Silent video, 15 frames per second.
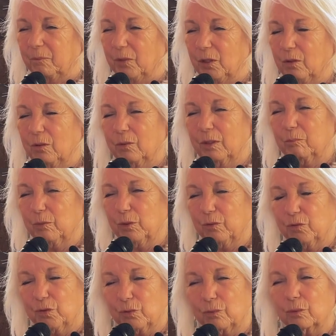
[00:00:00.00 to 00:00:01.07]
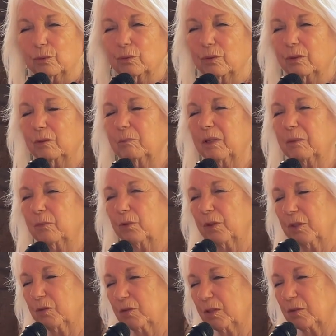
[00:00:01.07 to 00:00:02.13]
It moves through the
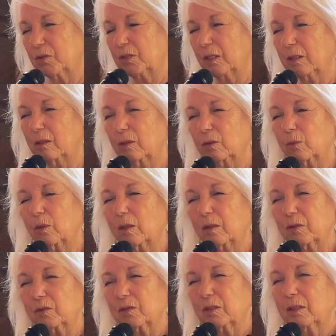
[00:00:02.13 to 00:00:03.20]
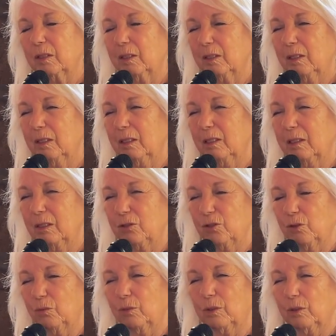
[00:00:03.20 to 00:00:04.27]
memories that said otherwise, that
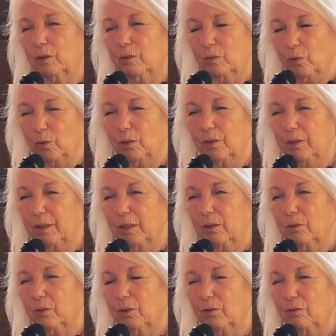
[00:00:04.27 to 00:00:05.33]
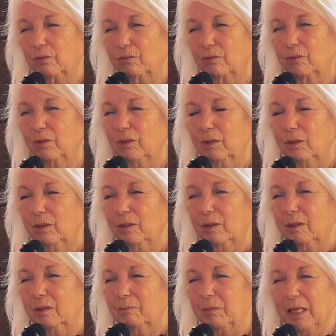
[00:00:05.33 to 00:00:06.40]
you weren't worthy, or you
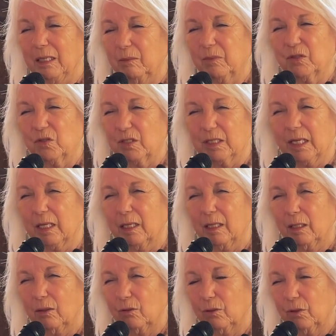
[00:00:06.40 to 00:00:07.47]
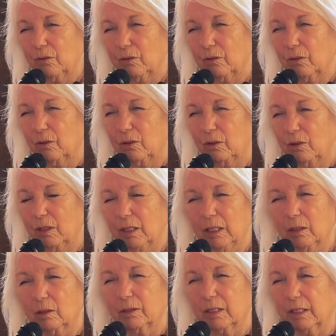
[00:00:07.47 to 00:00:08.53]
made a mistake, or you're
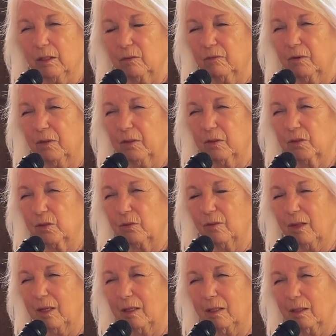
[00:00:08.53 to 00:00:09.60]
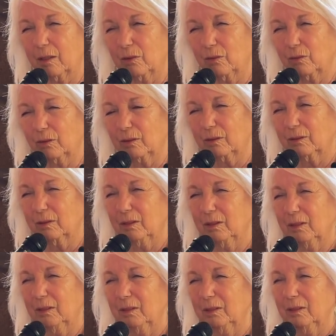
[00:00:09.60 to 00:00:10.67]
guilty over this or that, or
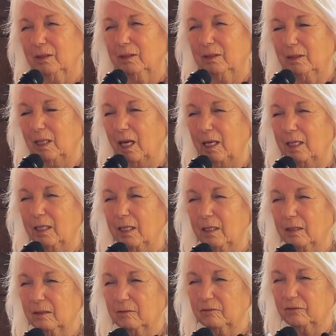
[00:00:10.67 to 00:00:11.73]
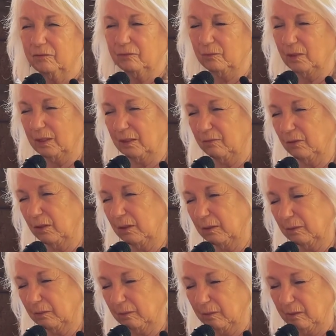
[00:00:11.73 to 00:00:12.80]
not enough, whatever the